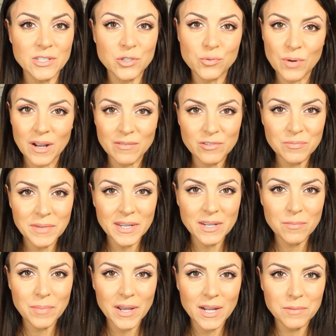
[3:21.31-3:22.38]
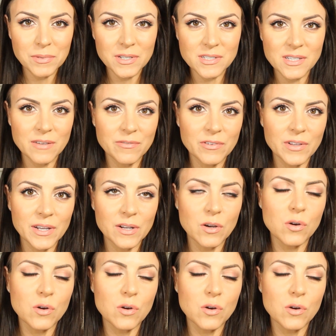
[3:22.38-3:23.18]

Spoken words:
travel makeup bag because I feel like,